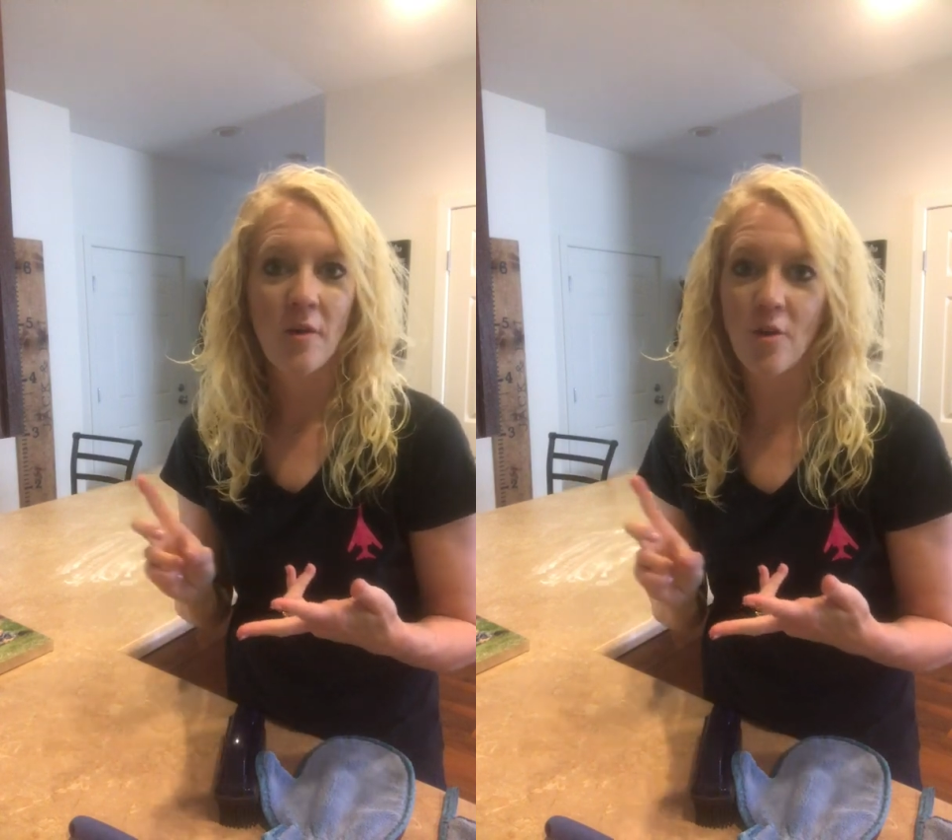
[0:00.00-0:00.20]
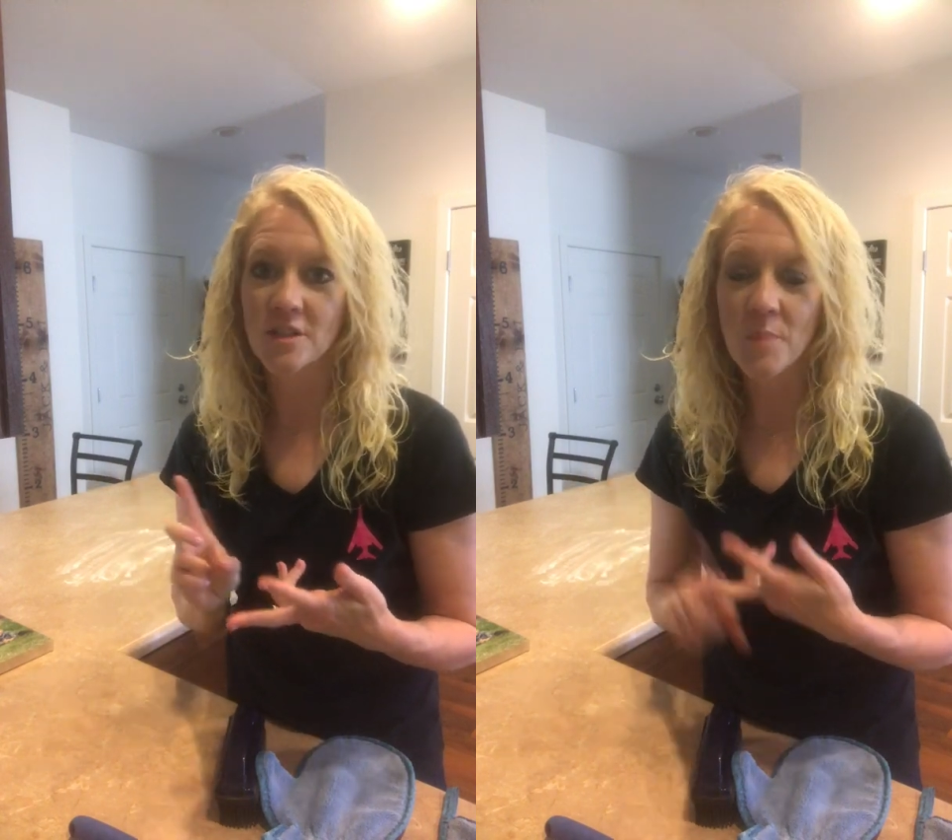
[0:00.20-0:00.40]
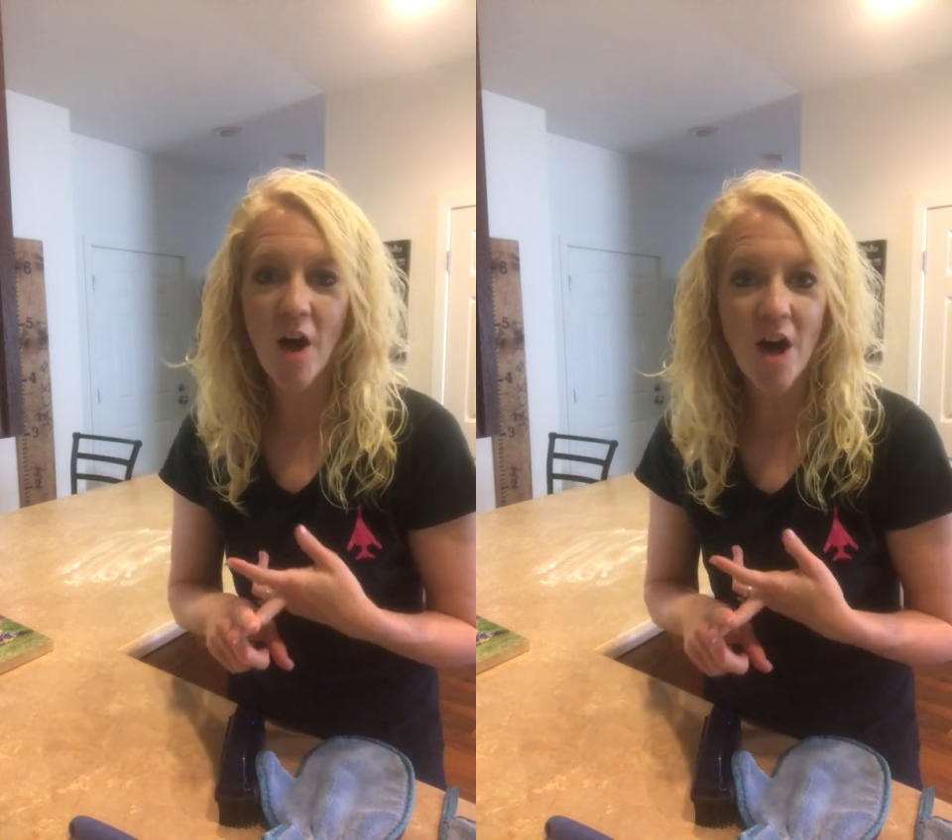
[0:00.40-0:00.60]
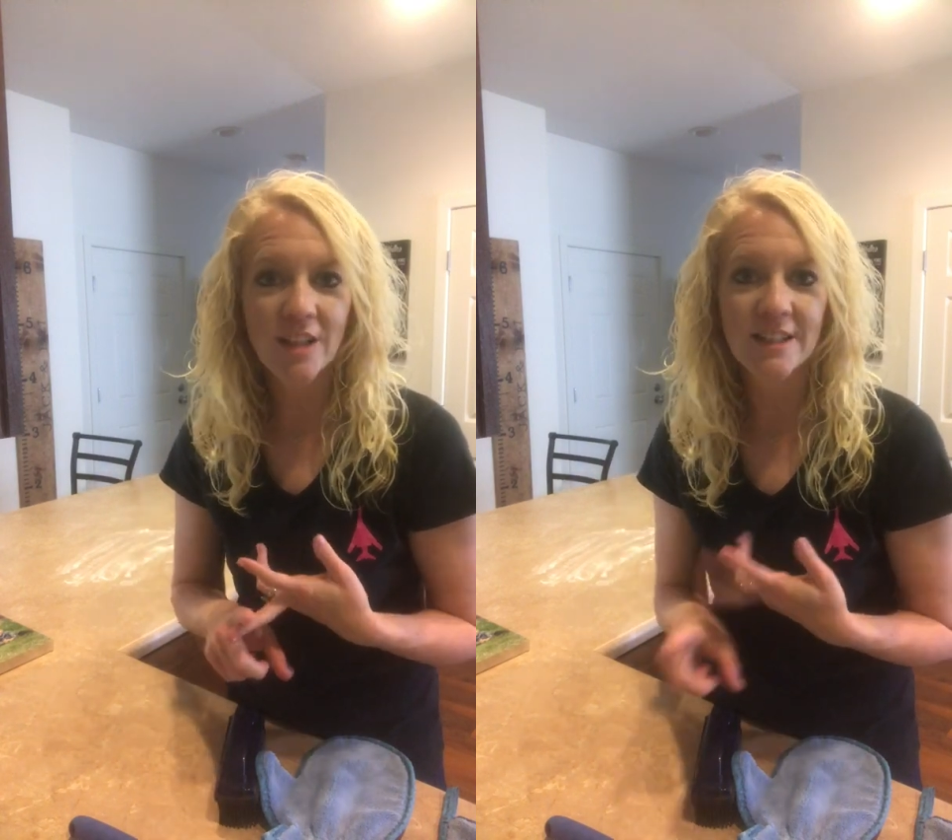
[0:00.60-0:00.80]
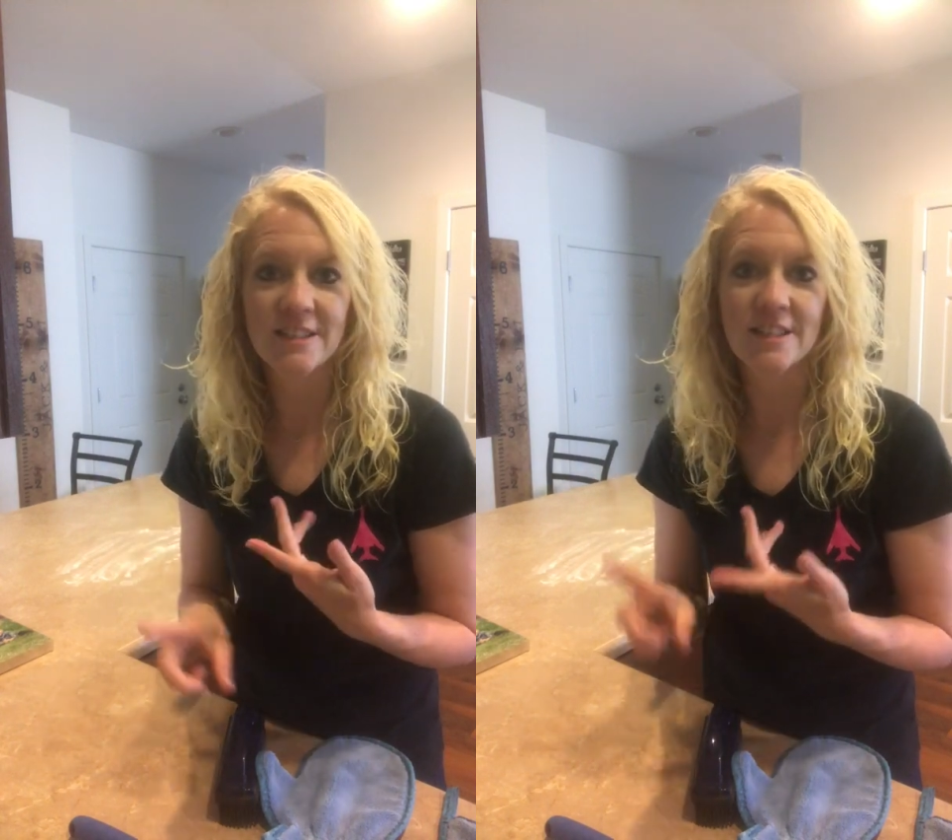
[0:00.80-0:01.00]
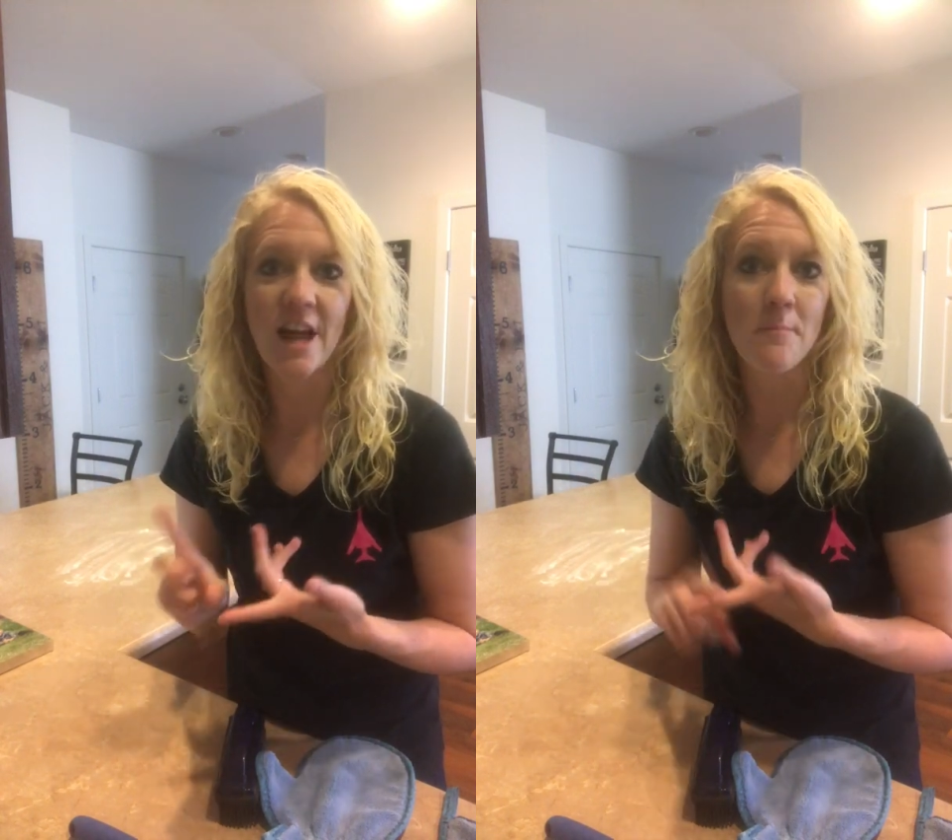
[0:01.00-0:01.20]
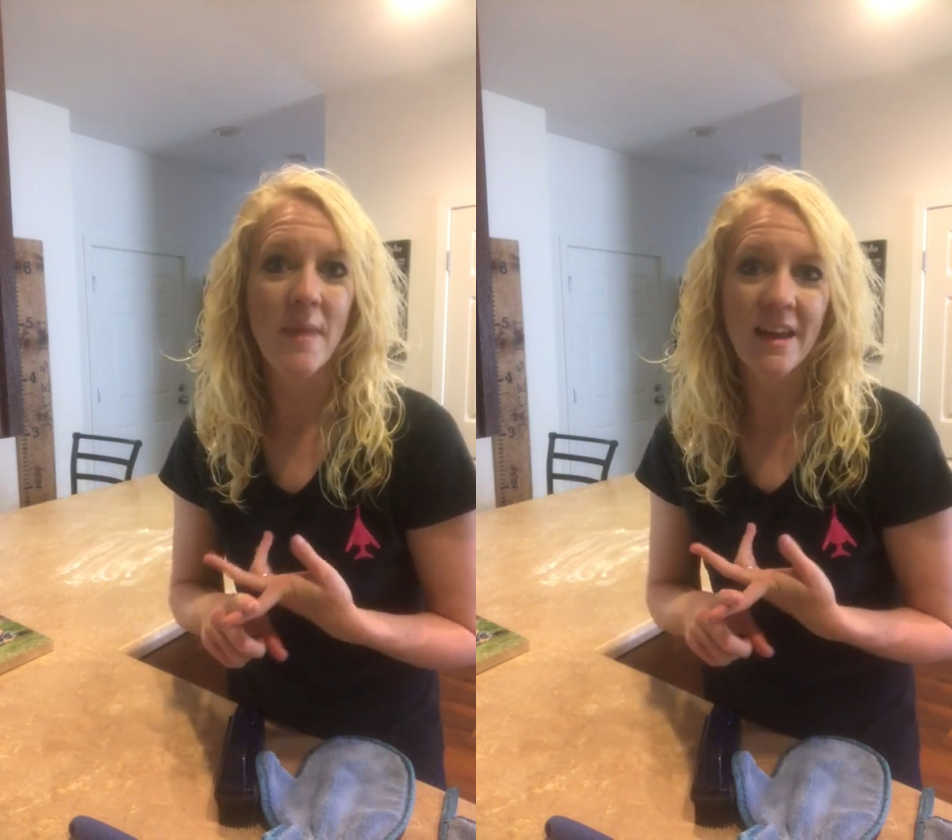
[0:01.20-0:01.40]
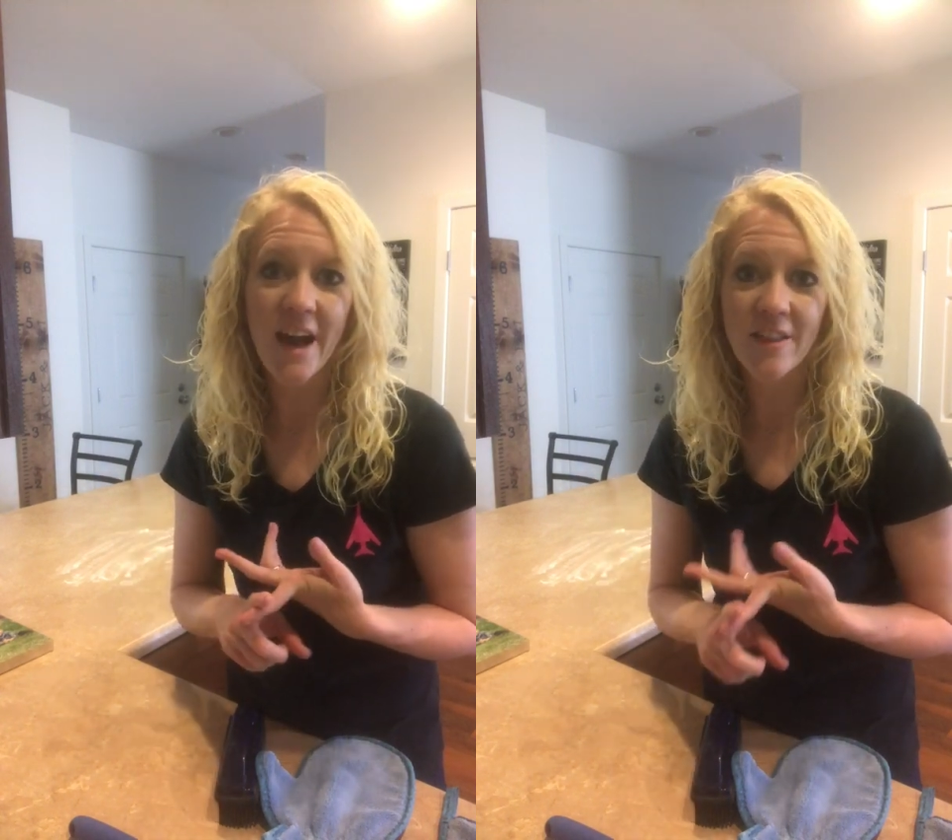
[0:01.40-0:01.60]
of course, pollens and
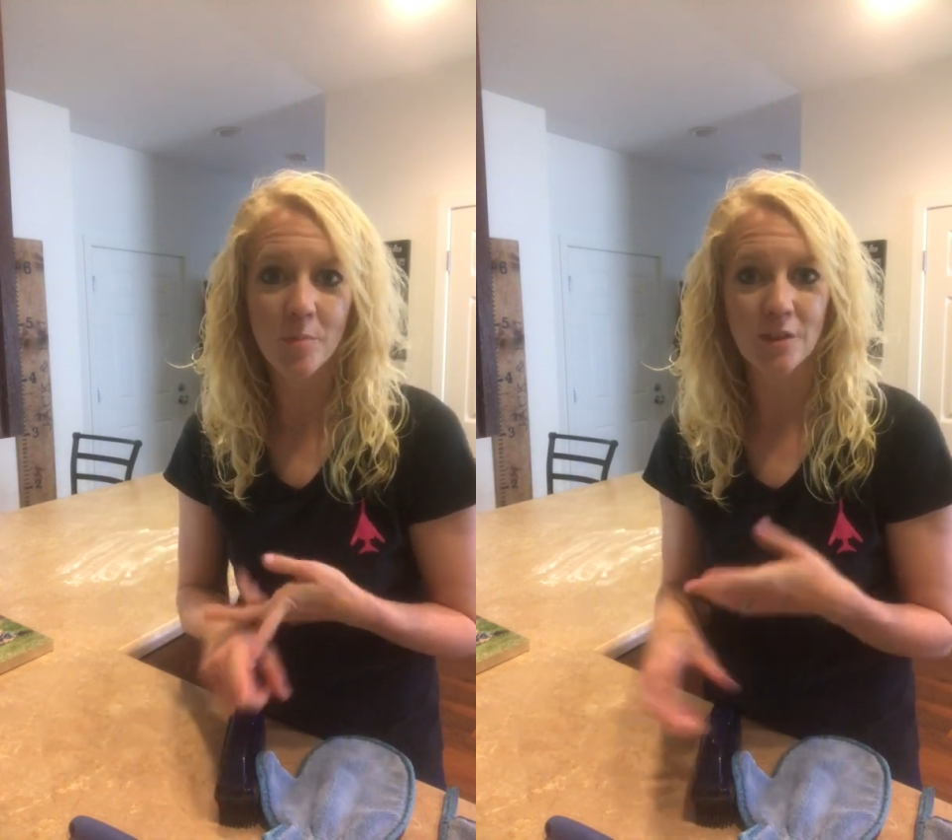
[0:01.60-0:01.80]
many other